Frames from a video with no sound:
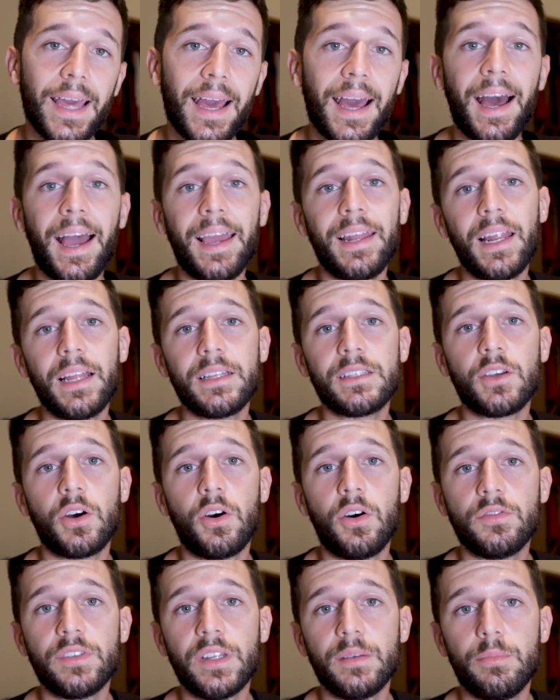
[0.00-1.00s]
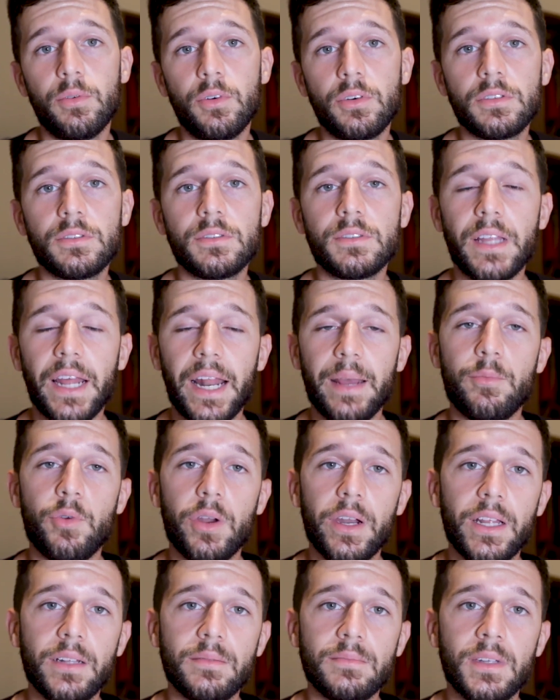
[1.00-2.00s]
the highlights of the book that I'm
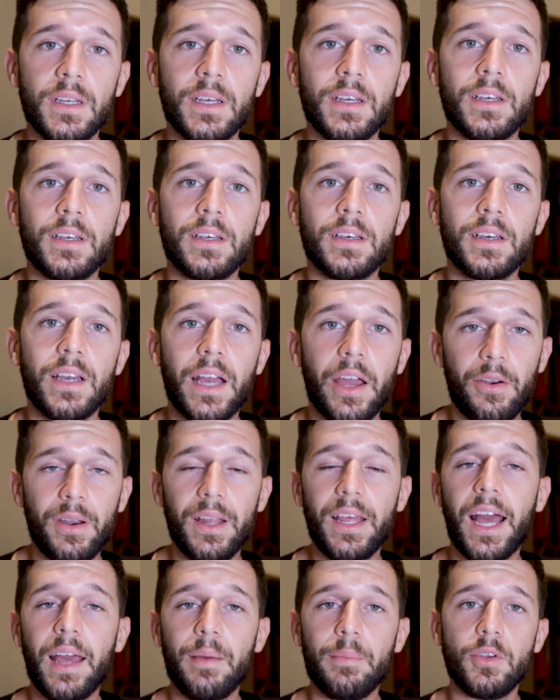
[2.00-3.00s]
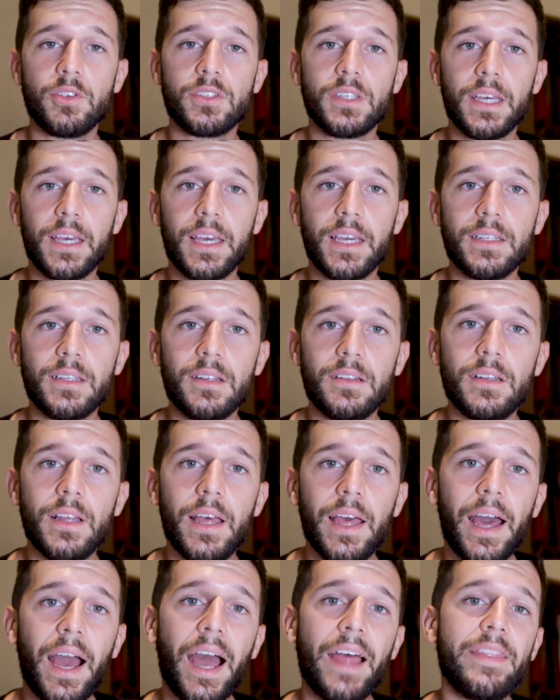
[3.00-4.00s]
reading. Currently, I'm using Kindle,
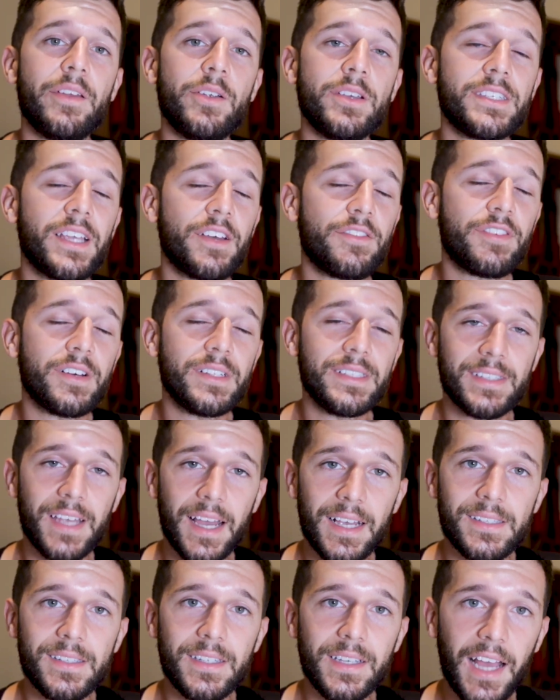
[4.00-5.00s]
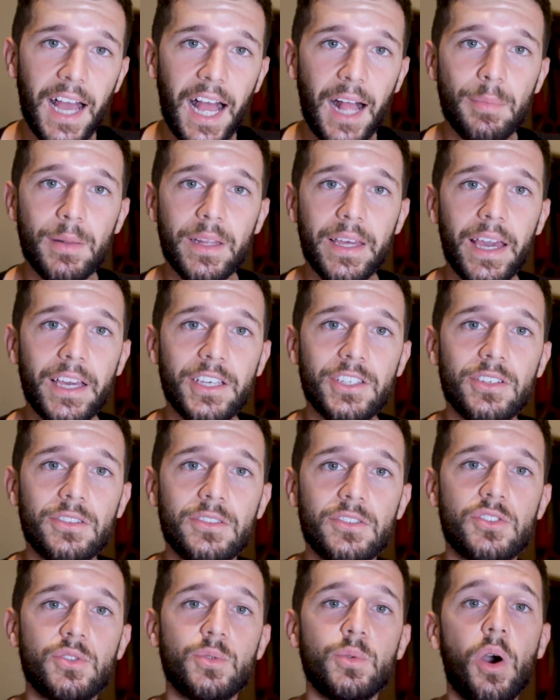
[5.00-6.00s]
and there is a fantastic
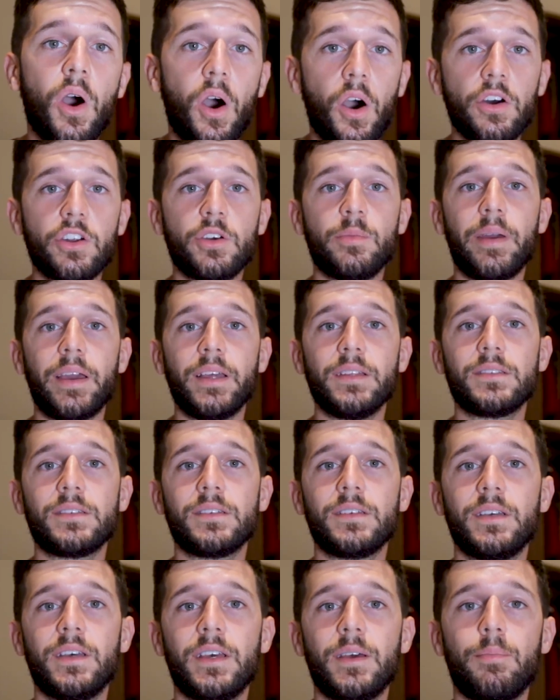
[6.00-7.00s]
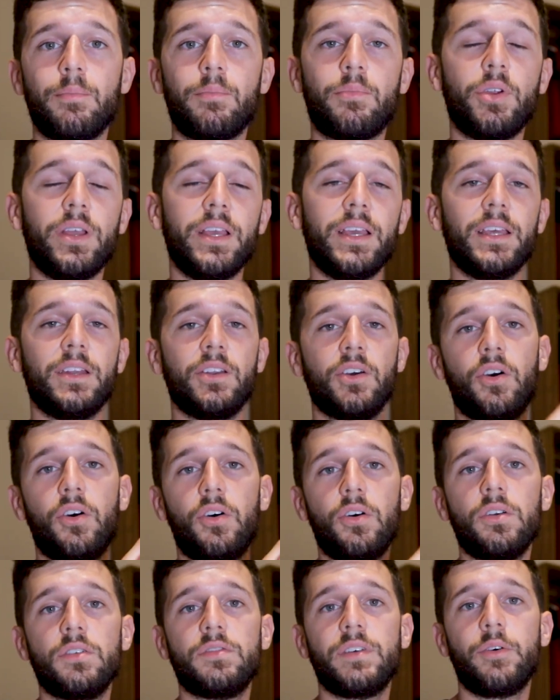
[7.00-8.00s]
application to automate bringing
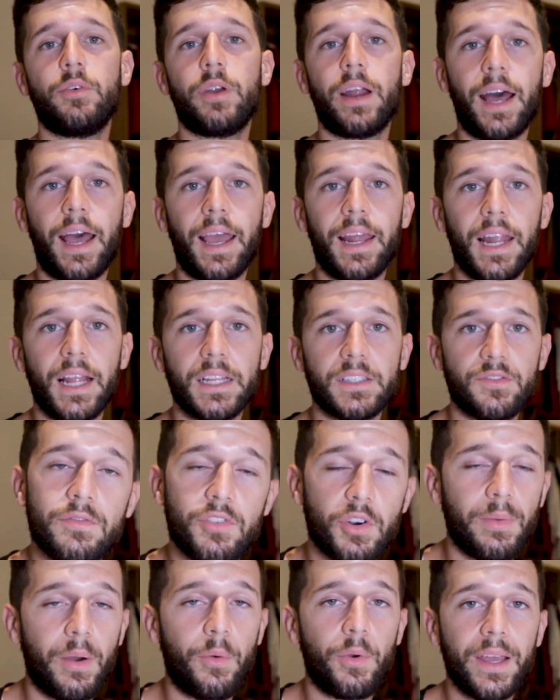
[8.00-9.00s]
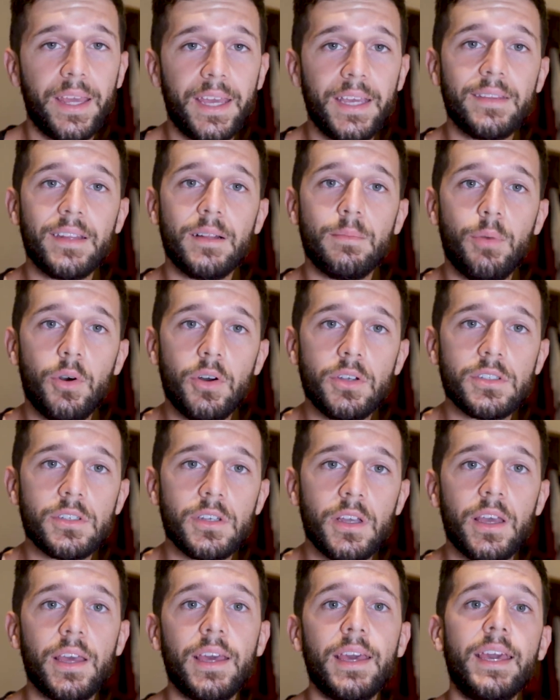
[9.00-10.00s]
all of our highlights from our Kindle books
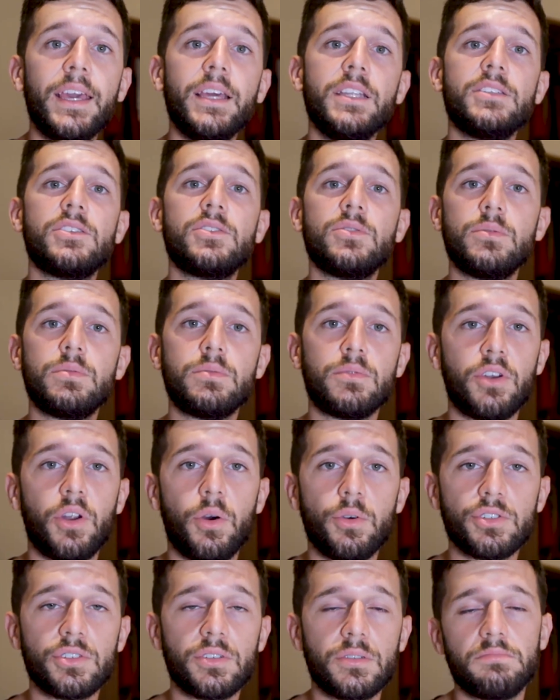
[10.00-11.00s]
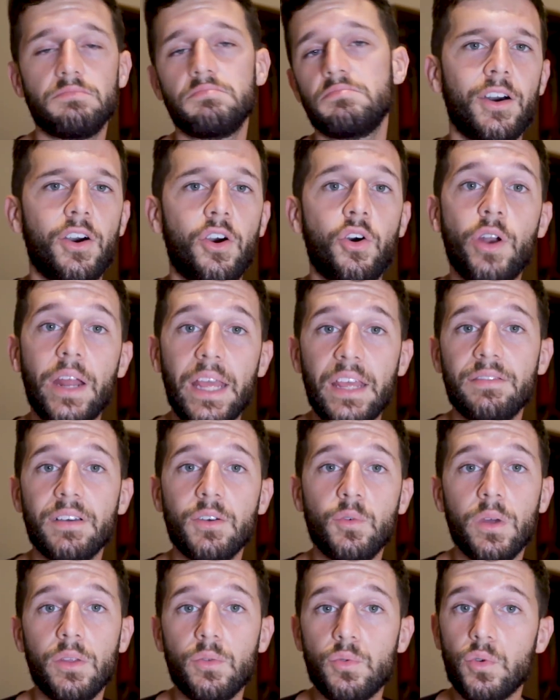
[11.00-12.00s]
into Notion, or
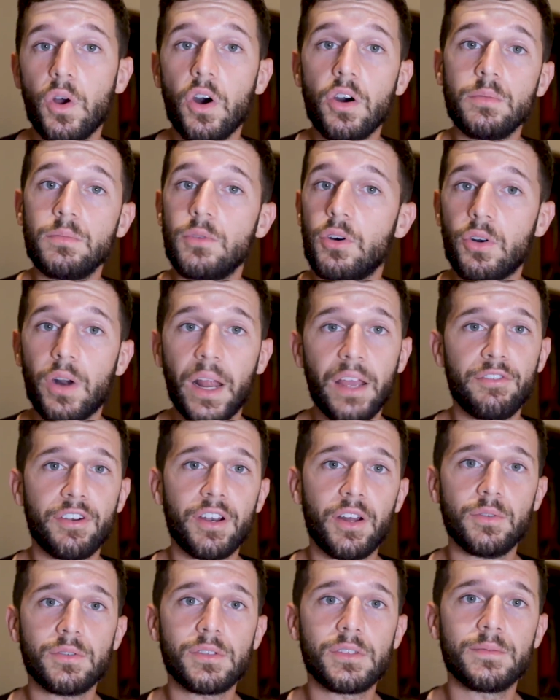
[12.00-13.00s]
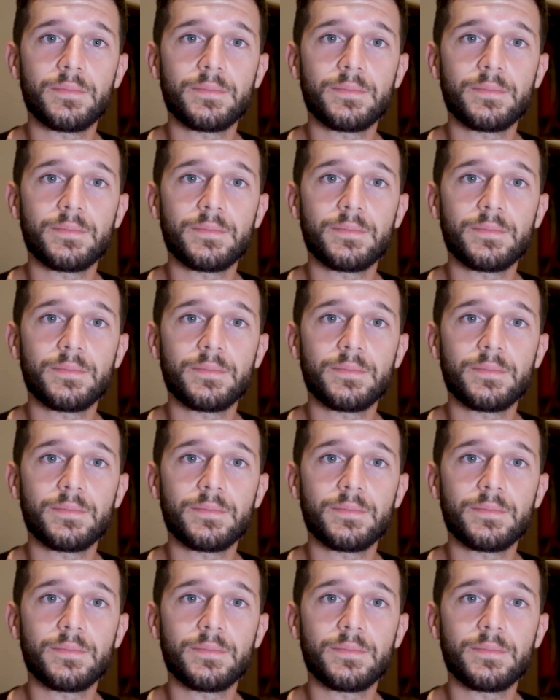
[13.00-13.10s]
even with Roam or Evernote.